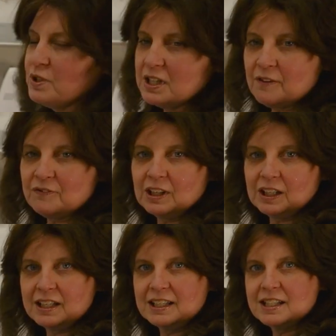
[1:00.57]

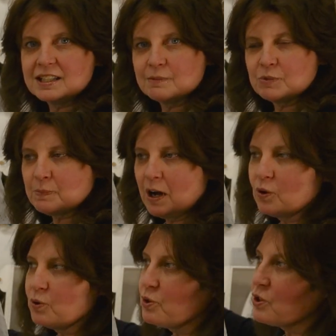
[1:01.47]
definitely need some
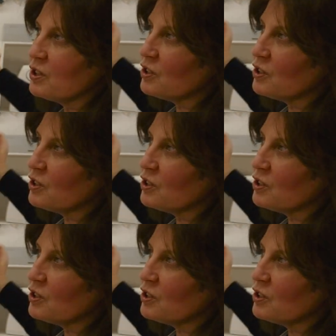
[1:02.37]
sparkles because it's